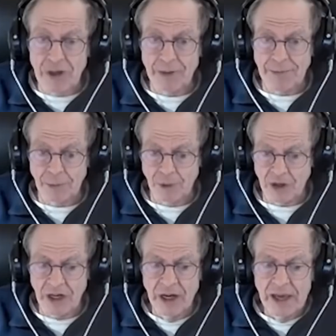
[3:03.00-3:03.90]
my book,
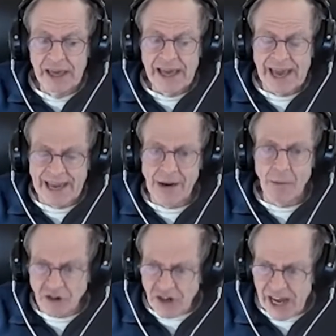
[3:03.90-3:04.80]
and I
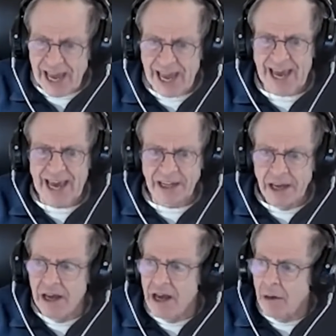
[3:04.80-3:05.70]
wish I had,
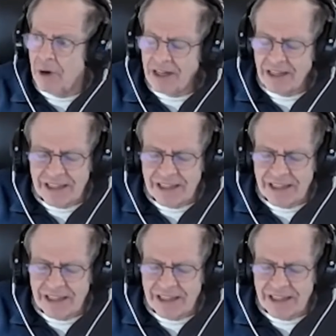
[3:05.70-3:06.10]
but